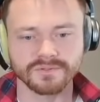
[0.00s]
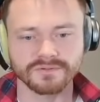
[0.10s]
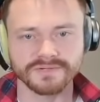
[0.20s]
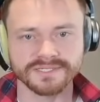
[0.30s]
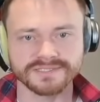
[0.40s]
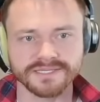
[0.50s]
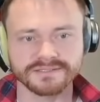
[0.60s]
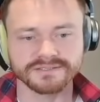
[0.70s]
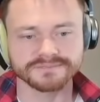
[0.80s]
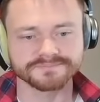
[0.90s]
Or a Ride's
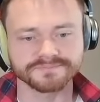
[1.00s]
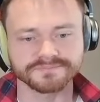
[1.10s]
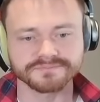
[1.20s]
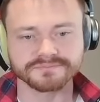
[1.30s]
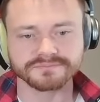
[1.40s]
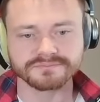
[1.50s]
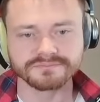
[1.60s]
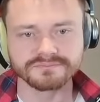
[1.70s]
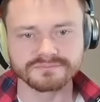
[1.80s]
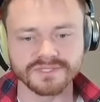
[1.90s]
End.
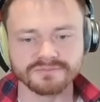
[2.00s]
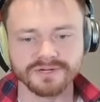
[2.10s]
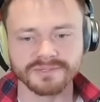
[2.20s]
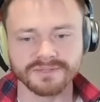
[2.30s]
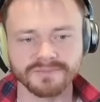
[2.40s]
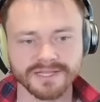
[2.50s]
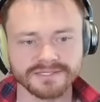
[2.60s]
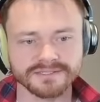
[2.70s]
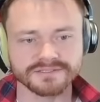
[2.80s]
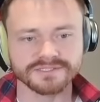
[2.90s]
Probably a
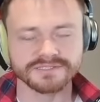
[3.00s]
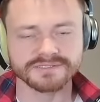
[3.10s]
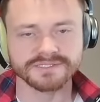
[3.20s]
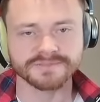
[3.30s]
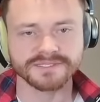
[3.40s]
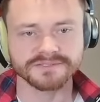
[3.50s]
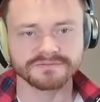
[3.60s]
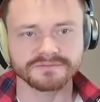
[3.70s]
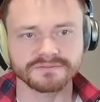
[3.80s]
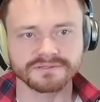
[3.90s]
Binding, just because it's
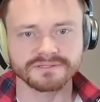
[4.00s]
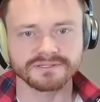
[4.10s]
expensive.